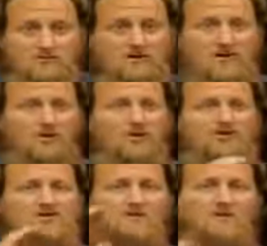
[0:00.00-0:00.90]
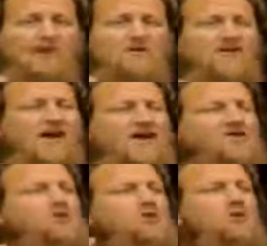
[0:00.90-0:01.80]
in other words maybe that
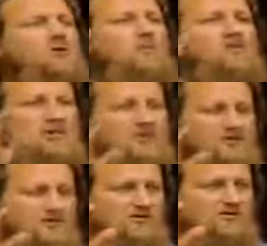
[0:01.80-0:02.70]
is your perception